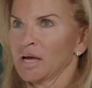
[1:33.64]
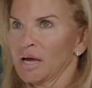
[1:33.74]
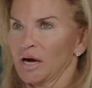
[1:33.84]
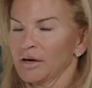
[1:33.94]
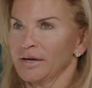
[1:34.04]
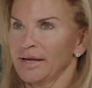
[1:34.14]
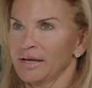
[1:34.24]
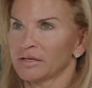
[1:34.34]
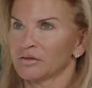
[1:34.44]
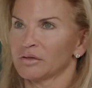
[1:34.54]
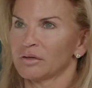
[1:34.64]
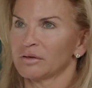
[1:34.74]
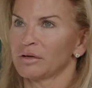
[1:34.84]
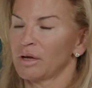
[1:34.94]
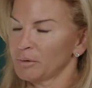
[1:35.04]
Heart and Hand is a
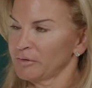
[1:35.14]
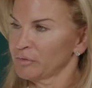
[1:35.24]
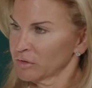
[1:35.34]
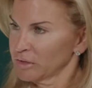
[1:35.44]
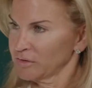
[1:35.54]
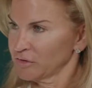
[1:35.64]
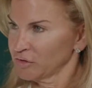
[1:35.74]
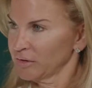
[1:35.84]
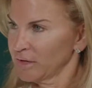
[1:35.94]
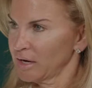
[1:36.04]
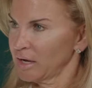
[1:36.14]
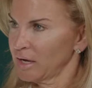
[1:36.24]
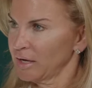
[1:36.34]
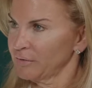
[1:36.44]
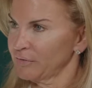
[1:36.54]
nonprofit organization that
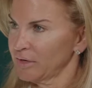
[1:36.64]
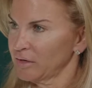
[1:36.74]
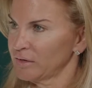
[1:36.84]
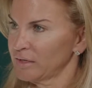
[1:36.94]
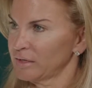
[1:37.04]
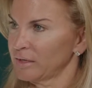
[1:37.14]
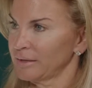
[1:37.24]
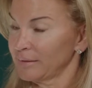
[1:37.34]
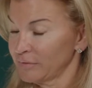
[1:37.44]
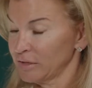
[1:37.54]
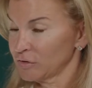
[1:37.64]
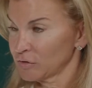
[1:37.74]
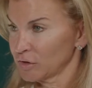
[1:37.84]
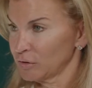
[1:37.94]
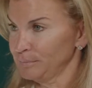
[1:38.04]
I founded 11
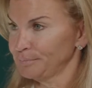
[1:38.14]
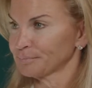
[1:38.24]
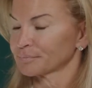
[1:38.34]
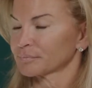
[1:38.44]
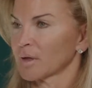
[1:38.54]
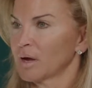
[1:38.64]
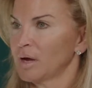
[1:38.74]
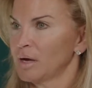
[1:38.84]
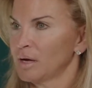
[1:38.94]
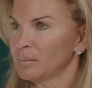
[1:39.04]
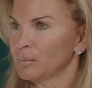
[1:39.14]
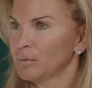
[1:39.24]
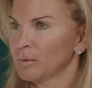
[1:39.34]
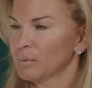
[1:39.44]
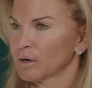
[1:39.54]
years ago.
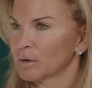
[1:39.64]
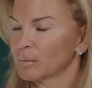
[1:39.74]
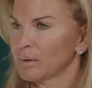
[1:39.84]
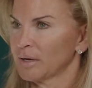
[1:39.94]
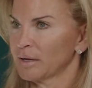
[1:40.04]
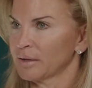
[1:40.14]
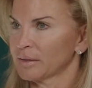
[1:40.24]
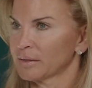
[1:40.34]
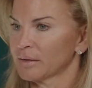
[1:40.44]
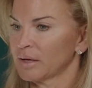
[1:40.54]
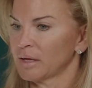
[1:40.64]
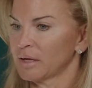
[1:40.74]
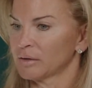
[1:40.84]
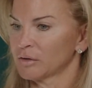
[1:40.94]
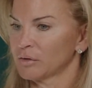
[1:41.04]
We work with
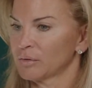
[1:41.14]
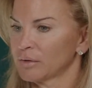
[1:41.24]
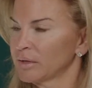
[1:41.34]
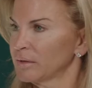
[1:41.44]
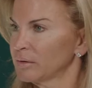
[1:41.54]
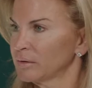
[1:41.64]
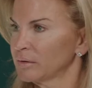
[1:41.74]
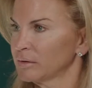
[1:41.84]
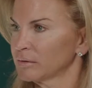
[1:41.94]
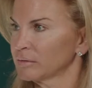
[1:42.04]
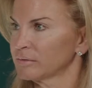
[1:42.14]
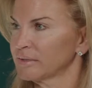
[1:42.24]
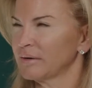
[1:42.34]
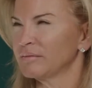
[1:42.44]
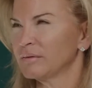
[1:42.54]
youth in the
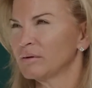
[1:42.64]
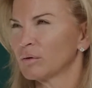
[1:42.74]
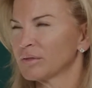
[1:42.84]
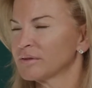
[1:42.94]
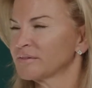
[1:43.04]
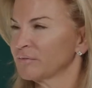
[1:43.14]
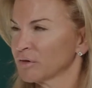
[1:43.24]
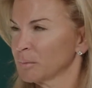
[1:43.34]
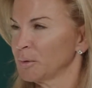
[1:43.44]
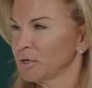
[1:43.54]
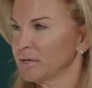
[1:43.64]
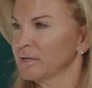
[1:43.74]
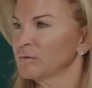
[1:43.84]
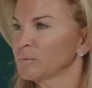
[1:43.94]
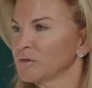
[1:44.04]
Northeast Denver
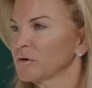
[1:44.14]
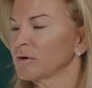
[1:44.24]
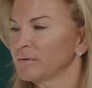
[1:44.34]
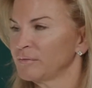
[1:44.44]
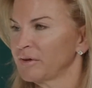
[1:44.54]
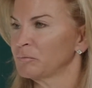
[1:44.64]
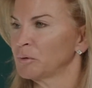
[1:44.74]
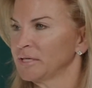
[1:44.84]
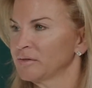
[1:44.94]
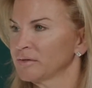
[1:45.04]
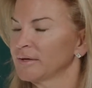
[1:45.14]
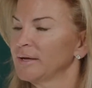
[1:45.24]
communities. We started in 5 Points.